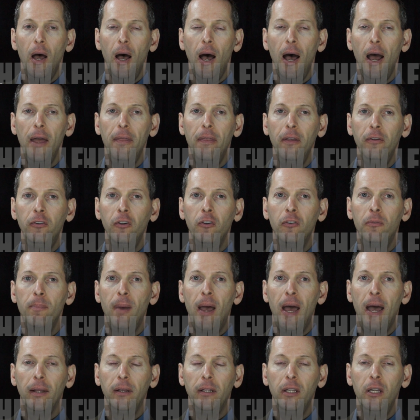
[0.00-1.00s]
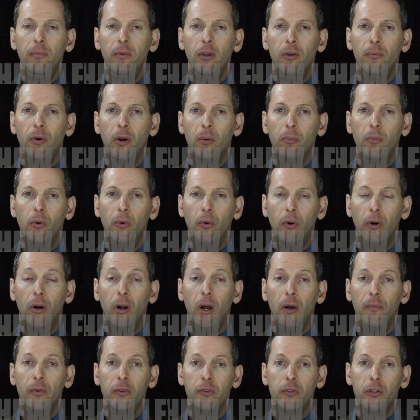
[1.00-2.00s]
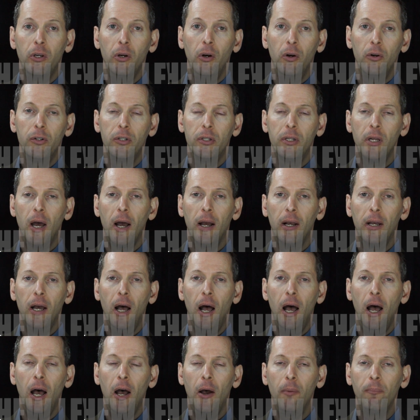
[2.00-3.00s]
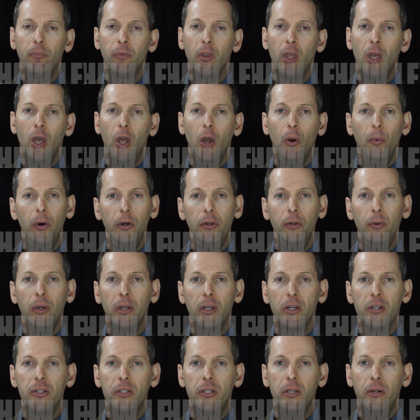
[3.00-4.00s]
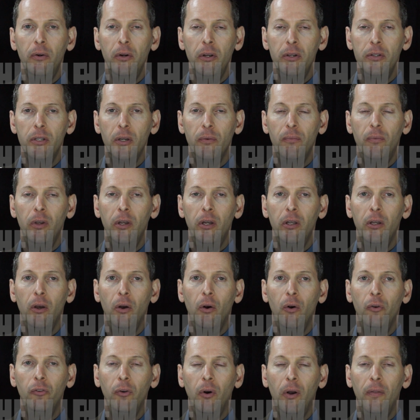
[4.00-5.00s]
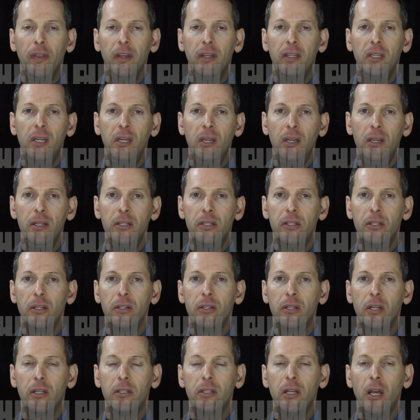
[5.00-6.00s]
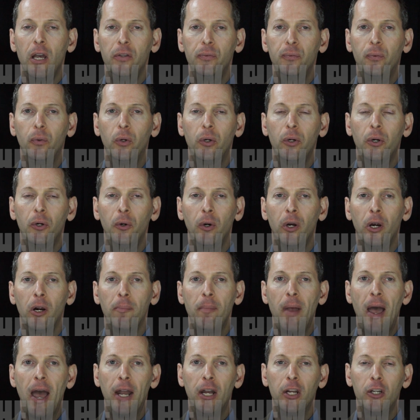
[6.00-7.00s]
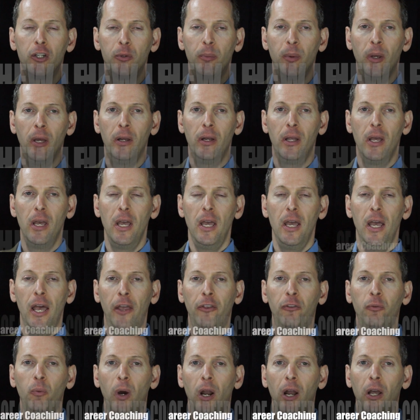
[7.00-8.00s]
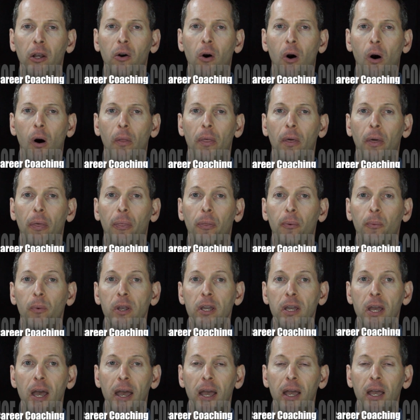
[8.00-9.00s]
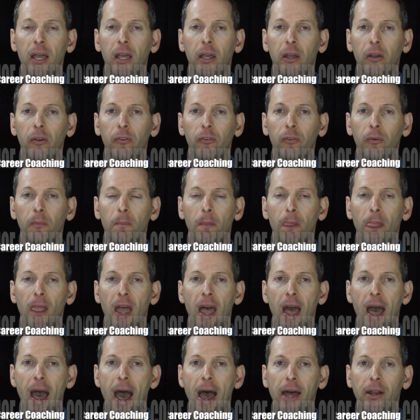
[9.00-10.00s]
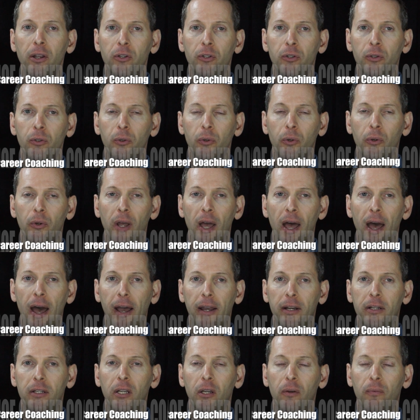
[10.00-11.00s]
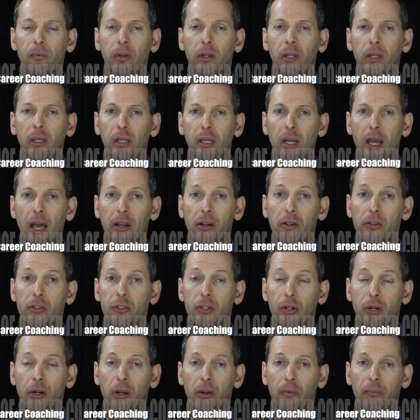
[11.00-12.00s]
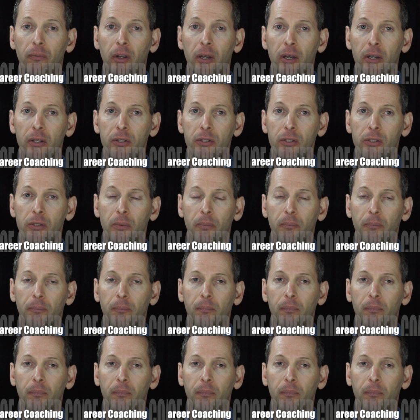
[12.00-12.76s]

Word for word: Hi, this is Matt Levy from cornerofficecoach.com. We're doing a series of videos on the keys to successful career management. It's what I call the three A's attitude, activity, and assertiveness.